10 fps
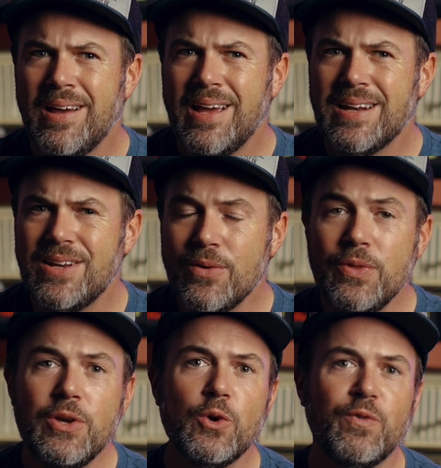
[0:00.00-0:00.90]
And I don't
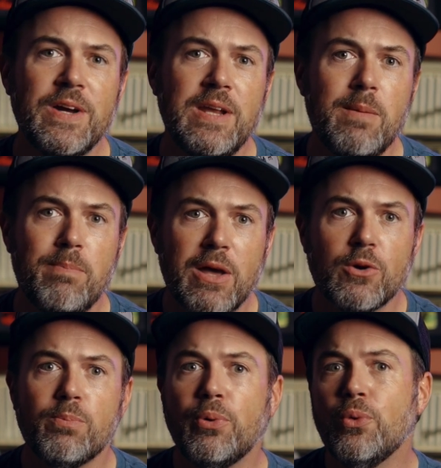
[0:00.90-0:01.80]
think you'll find a
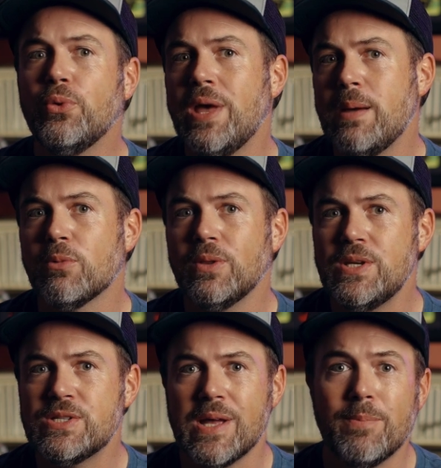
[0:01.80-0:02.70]
better pool game
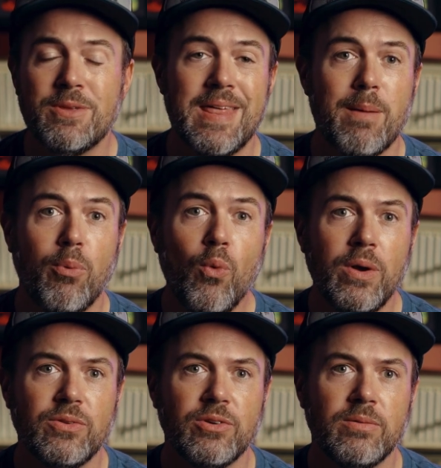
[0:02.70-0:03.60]
released up to that
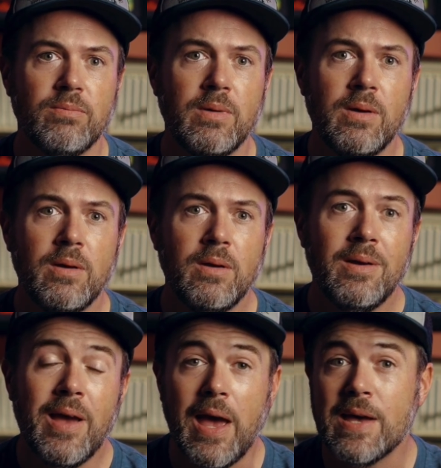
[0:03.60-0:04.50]
point.
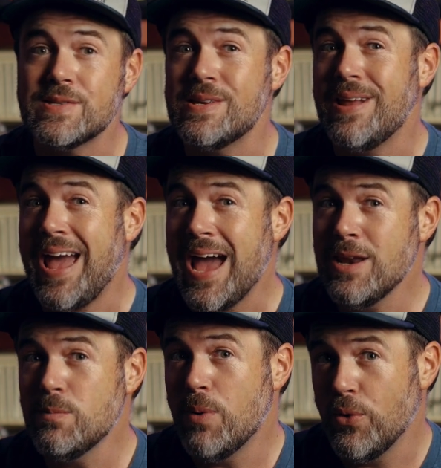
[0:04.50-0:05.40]
As an
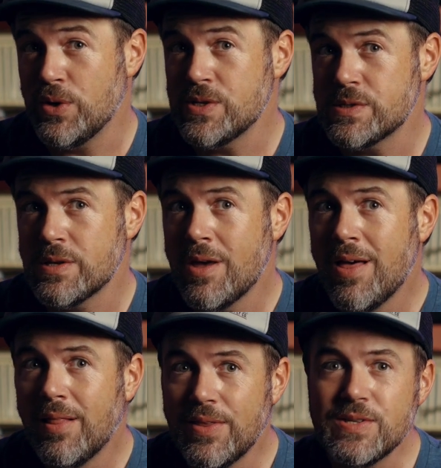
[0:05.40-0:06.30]
added bonus,
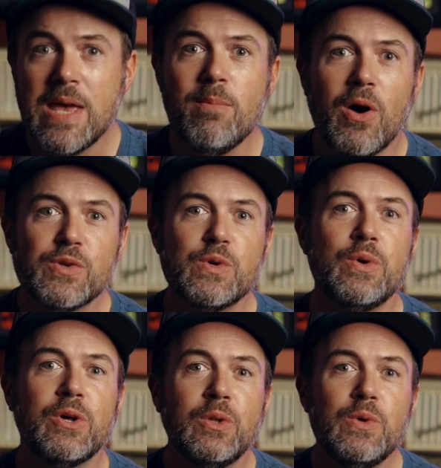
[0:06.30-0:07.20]
this game also
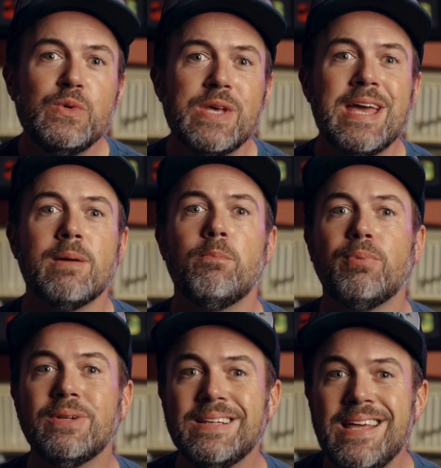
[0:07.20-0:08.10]
includes a
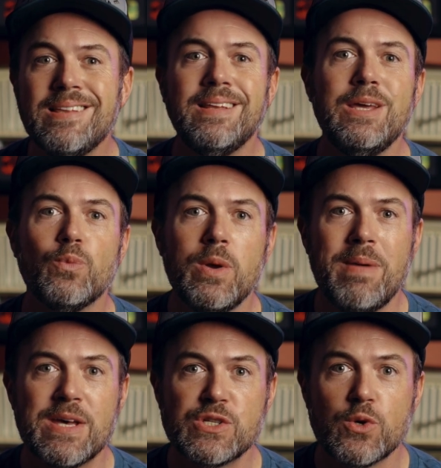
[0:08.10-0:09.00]
completely
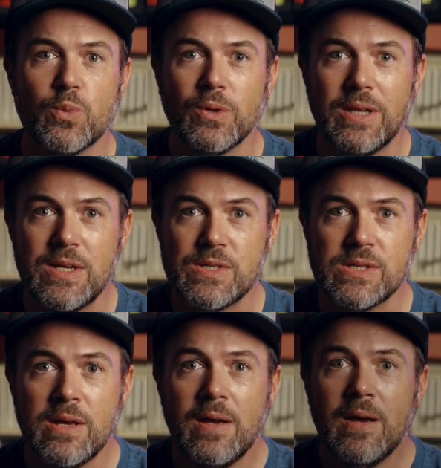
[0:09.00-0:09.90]
remastered release